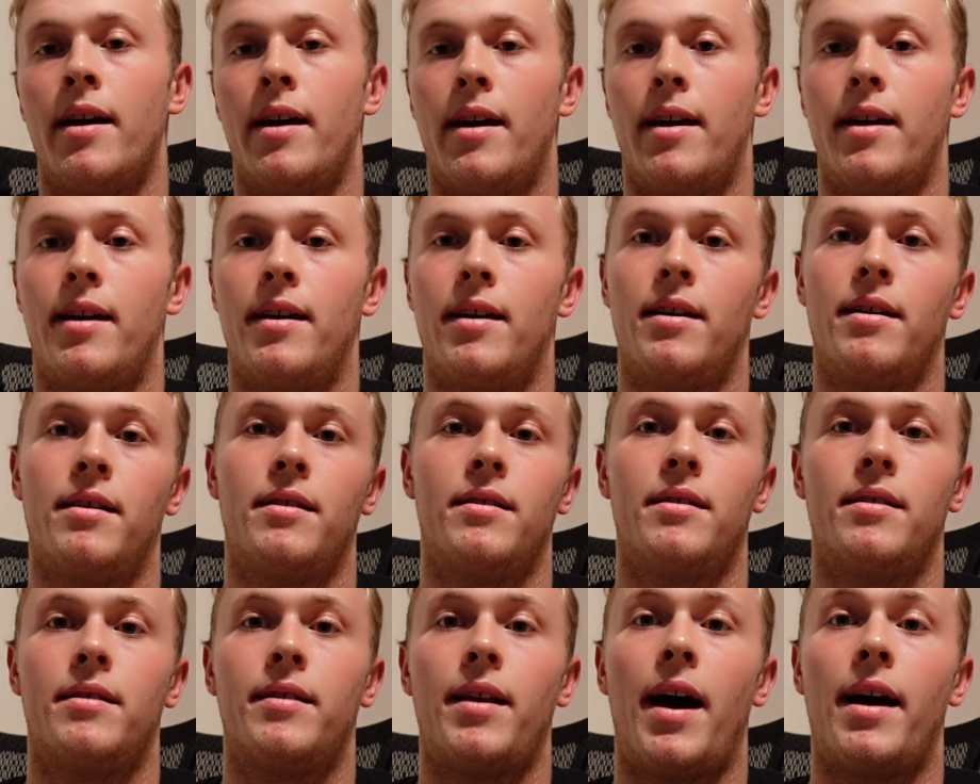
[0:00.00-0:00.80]

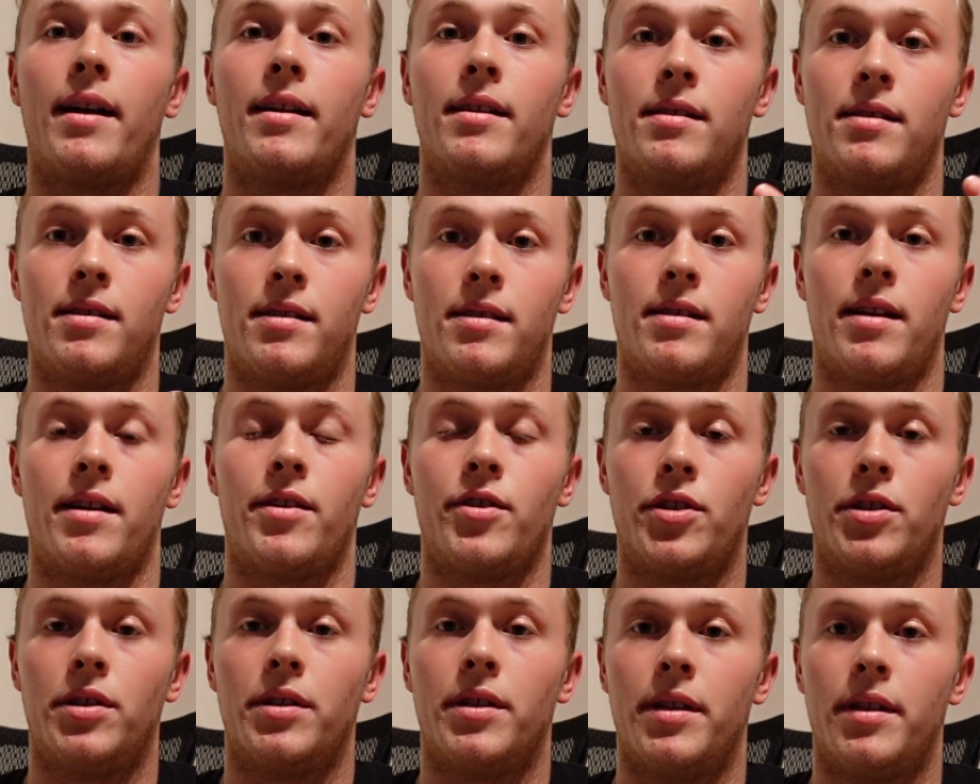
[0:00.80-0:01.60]
And that is
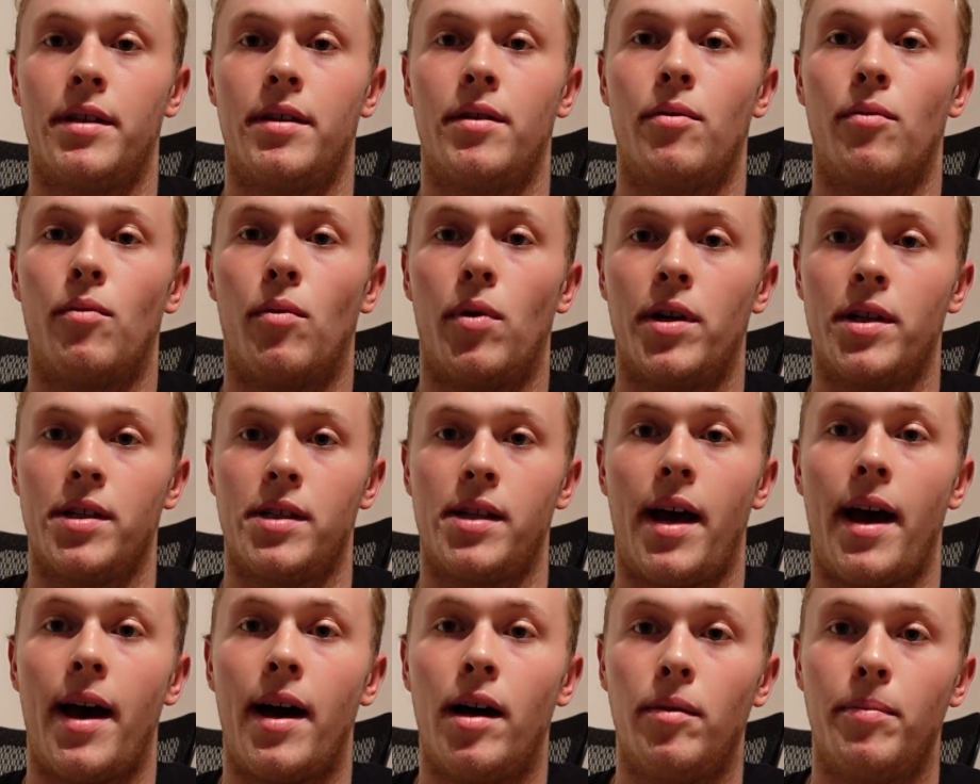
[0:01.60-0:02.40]
essentially what is
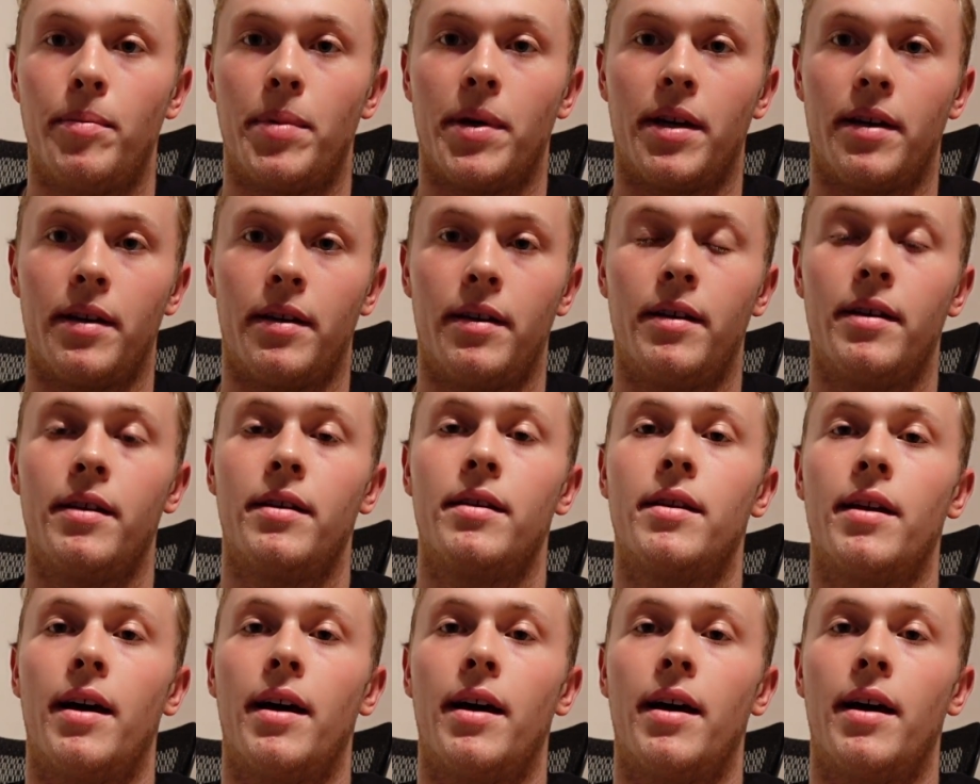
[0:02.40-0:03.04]
helping